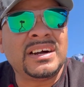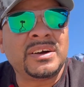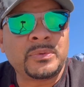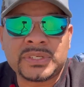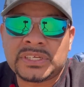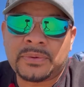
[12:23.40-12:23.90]

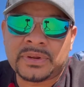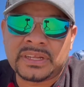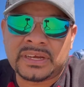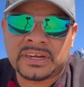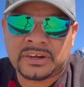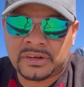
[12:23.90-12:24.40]
Wish I would have
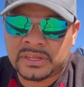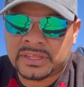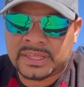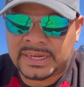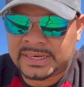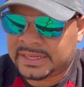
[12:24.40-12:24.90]
done it earlier
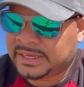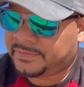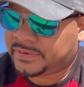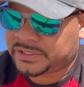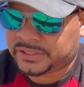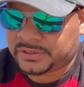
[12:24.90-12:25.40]
than I did,
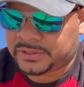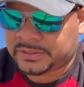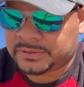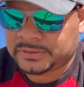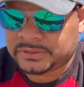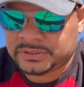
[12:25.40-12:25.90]
for sure.
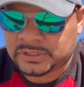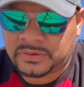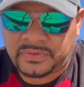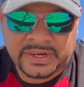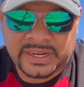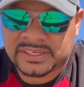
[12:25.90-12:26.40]

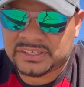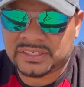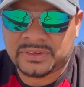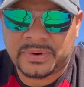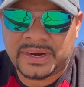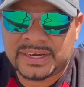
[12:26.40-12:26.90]
Just
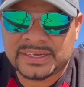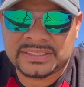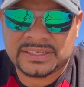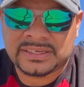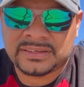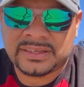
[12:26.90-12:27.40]
financially
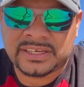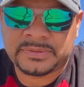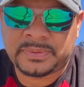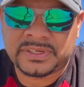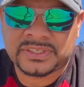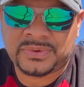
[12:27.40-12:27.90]
wise and
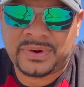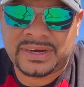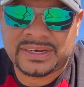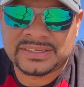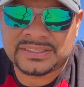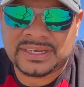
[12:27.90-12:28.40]
experience
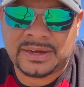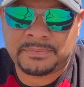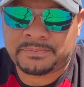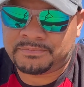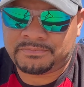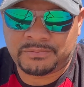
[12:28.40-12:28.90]
wise, I
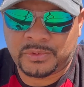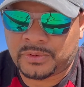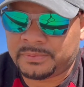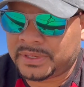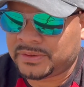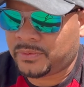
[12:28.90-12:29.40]
would
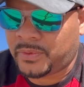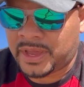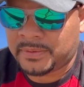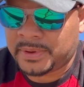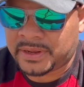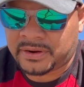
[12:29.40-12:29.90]
have been
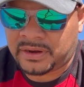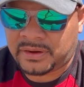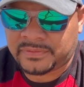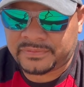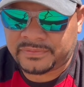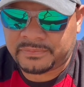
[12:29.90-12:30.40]
way better
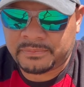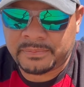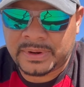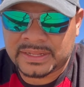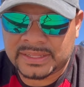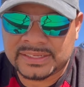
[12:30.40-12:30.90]
off
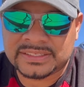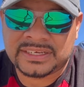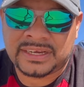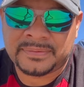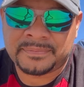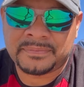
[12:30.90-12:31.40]
by this
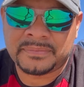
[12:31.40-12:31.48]
time.